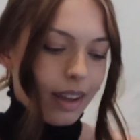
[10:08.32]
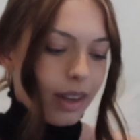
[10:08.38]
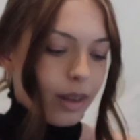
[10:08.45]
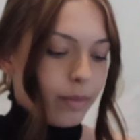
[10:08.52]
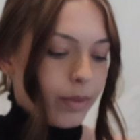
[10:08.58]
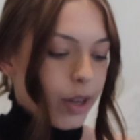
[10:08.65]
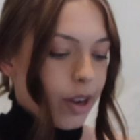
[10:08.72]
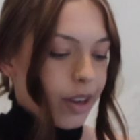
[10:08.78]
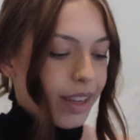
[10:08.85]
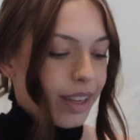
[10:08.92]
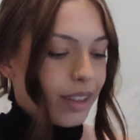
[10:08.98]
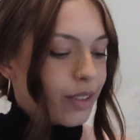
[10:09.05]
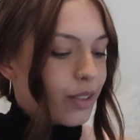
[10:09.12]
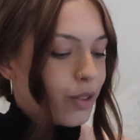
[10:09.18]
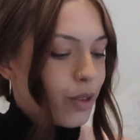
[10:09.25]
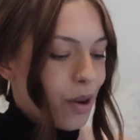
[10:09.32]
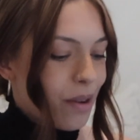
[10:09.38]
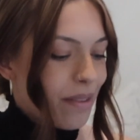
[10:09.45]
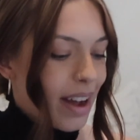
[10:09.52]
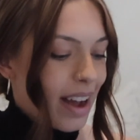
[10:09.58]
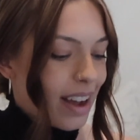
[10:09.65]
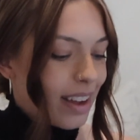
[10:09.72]
I'm talking so
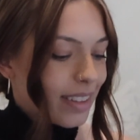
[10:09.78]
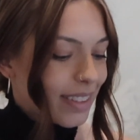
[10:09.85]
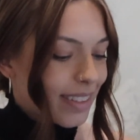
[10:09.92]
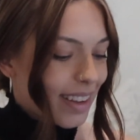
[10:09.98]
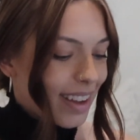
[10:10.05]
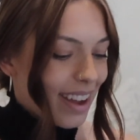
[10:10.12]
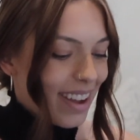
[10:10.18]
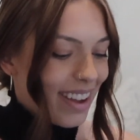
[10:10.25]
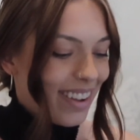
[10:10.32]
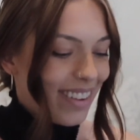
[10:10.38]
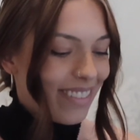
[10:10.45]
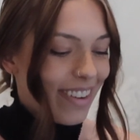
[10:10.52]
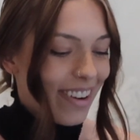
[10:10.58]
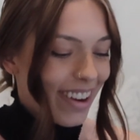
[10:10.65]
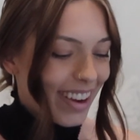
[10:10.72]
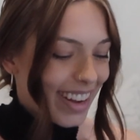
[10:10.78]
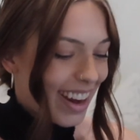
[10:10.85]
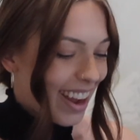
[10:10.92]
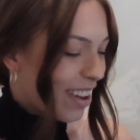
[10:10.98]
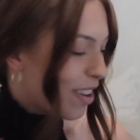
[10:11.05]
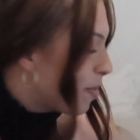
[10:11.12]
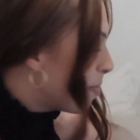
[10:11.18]
fast, I'm already out